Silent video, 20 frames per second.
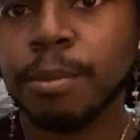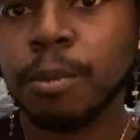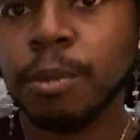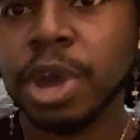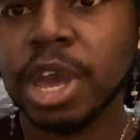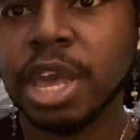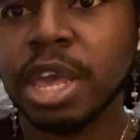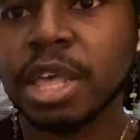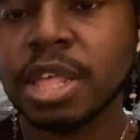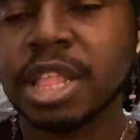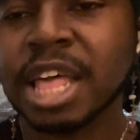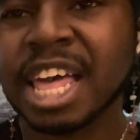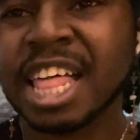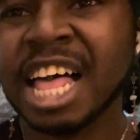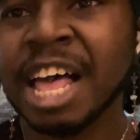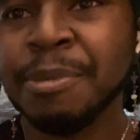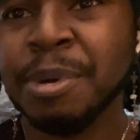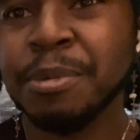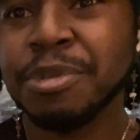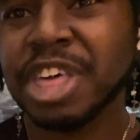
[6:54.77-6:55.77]
we, like, a
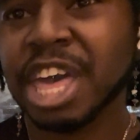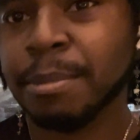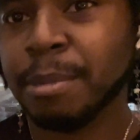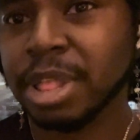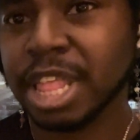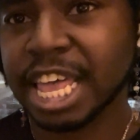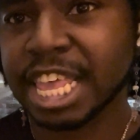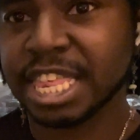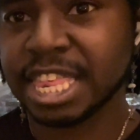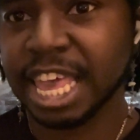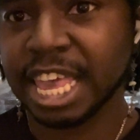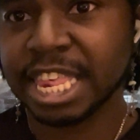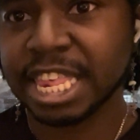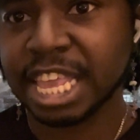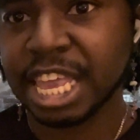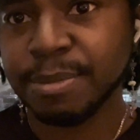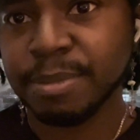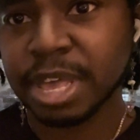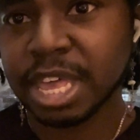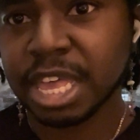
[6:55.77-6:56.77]
lot of people think about like sex
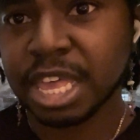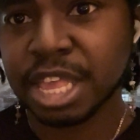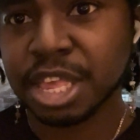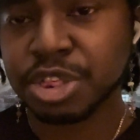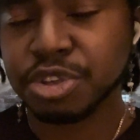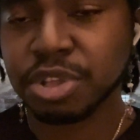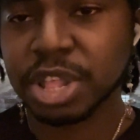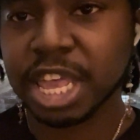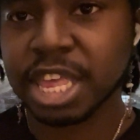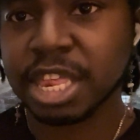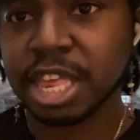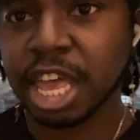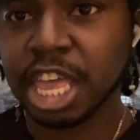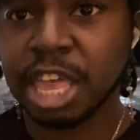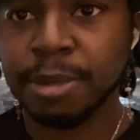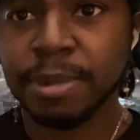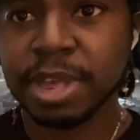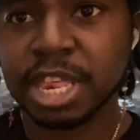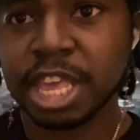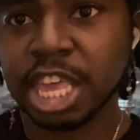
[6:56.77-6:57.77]
demons, or like
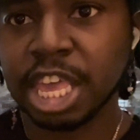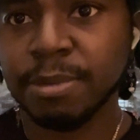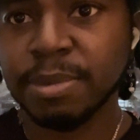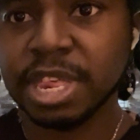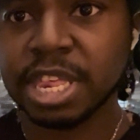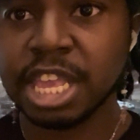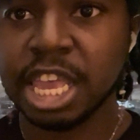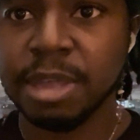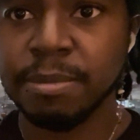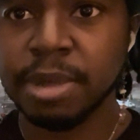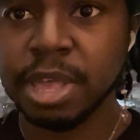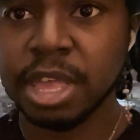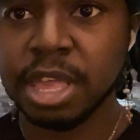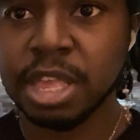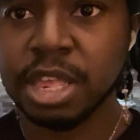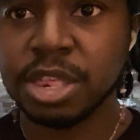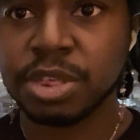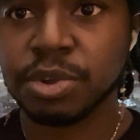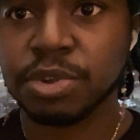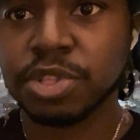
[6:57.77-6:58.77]
succubus, incubus
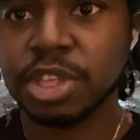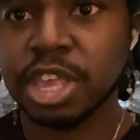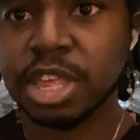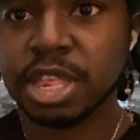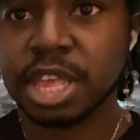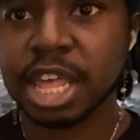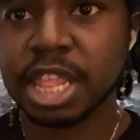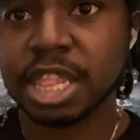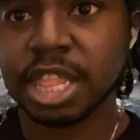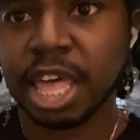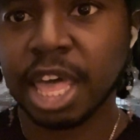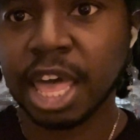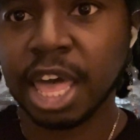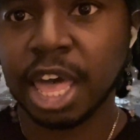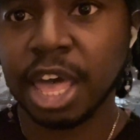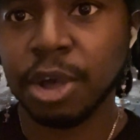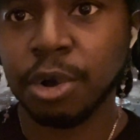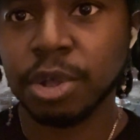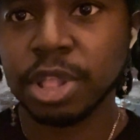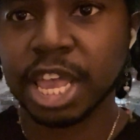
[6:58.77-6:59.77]
demons, or things like
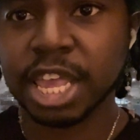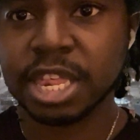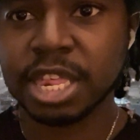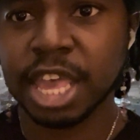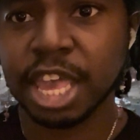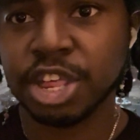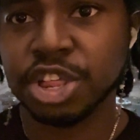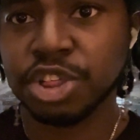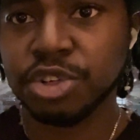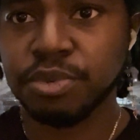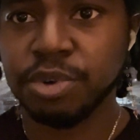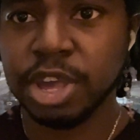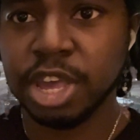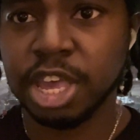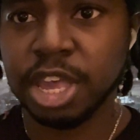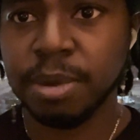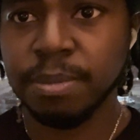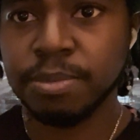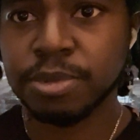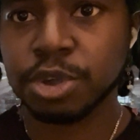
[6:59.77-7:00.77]
that, or like sex
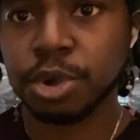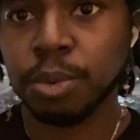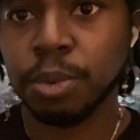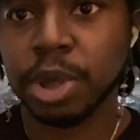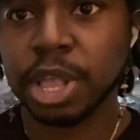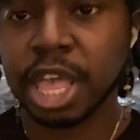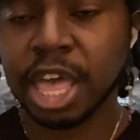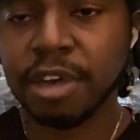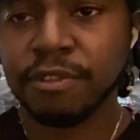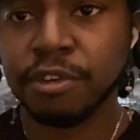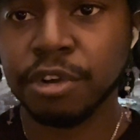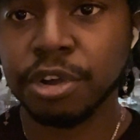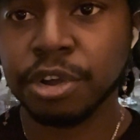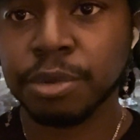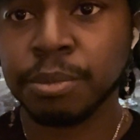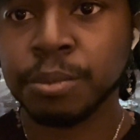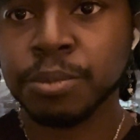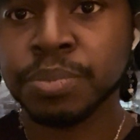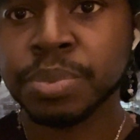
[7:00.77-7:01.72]
streams, or whatever.